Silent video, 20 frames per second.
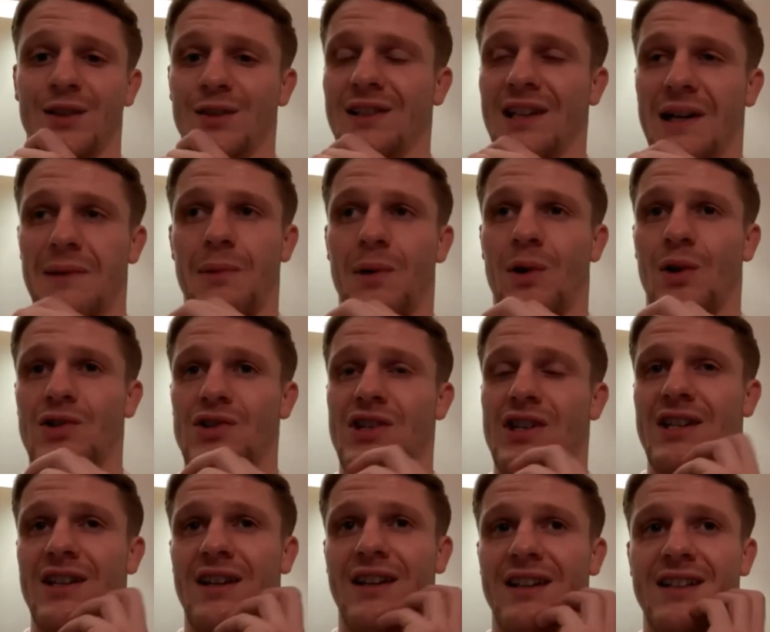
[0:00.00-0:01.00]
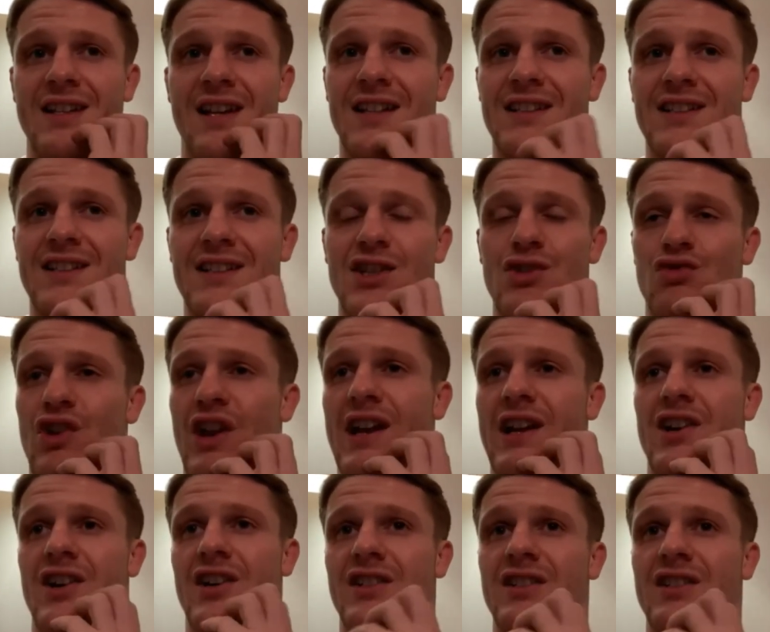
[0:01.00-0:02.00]
Tapology is his
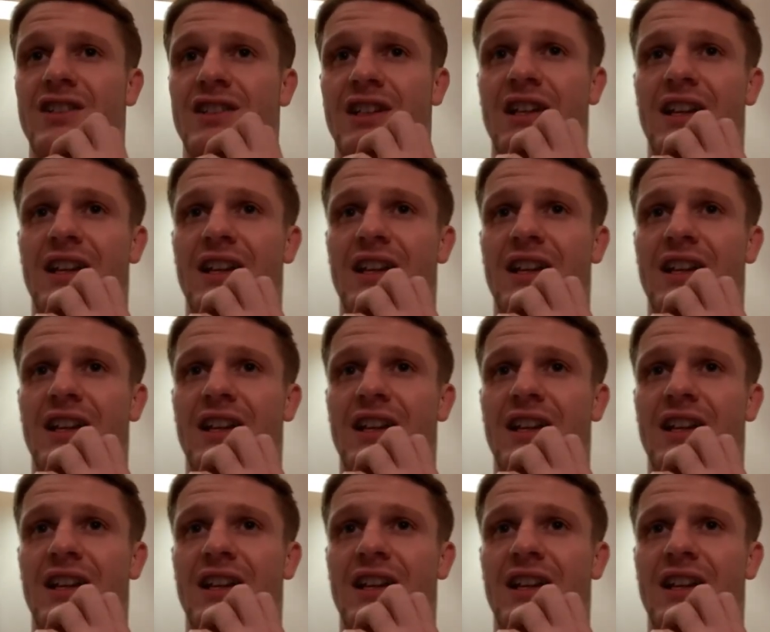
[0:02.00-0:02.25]
record.